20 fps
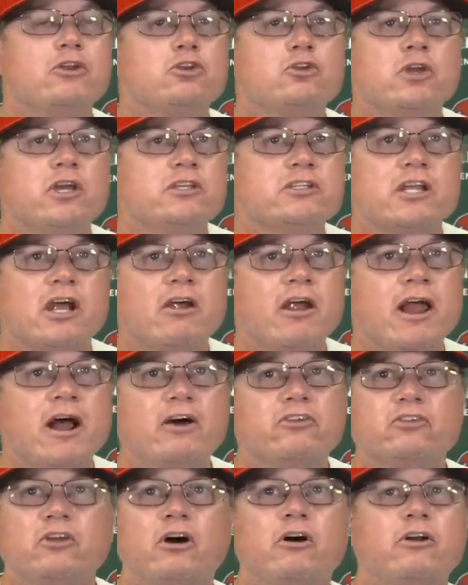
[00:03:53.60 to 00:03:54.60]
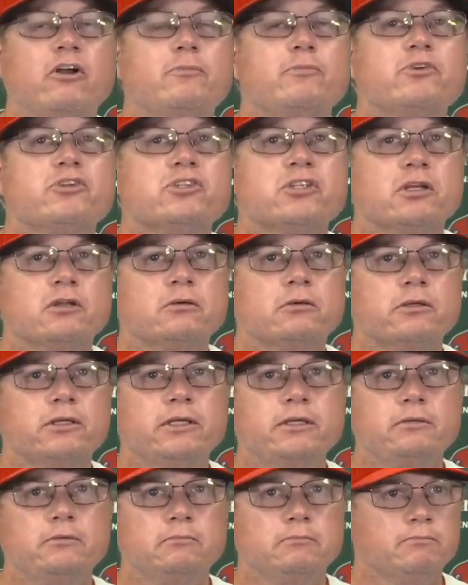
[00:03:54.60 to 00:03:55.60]
Is our house 100%
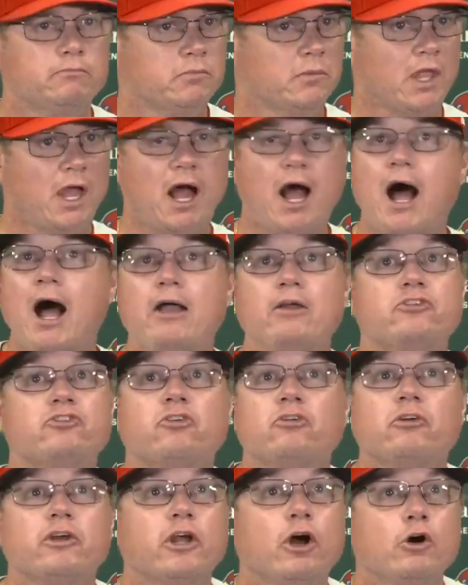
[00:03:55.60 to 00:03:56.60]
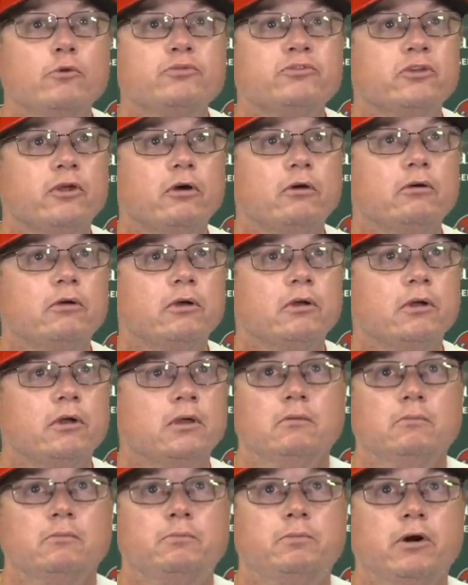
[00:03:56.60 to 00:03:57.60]
clean? I certainly hope so.
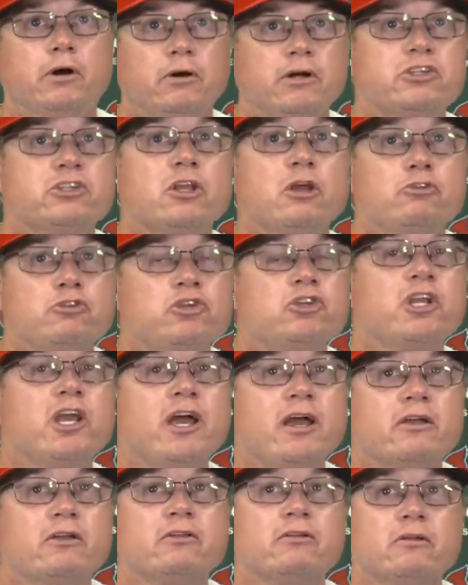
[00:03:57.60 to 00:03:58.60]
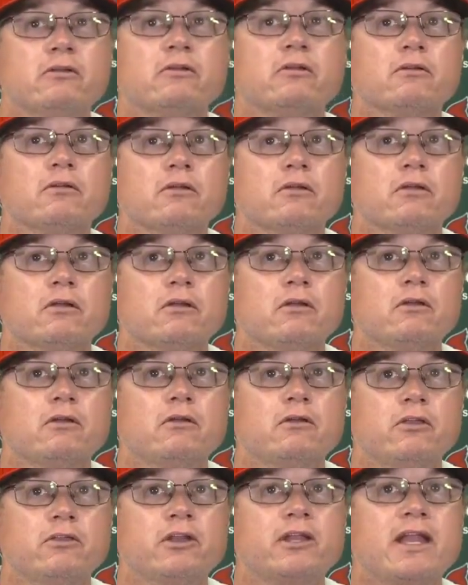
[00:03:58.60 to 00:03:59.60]
But let's go check
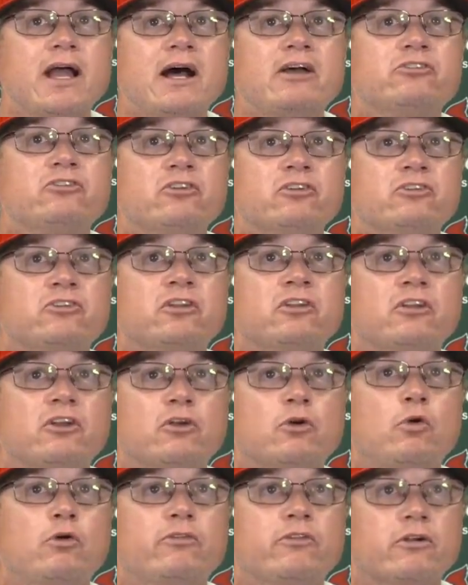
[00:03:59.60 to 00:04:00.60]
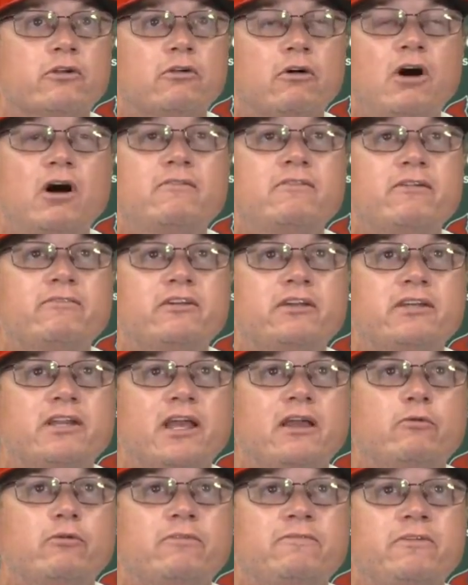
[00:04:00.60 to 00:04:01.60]
the guys that are sitting there going their glove every
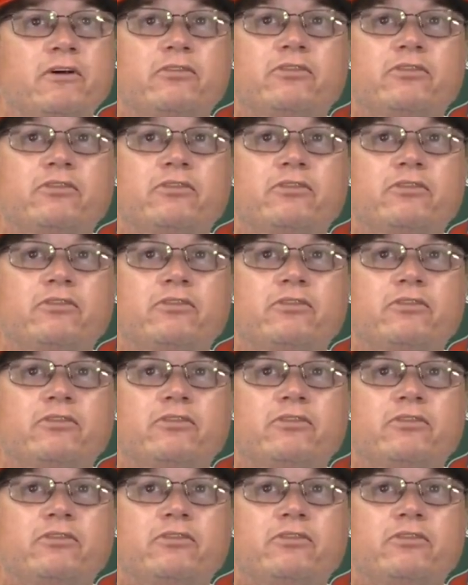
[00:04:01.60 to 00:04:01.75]
day with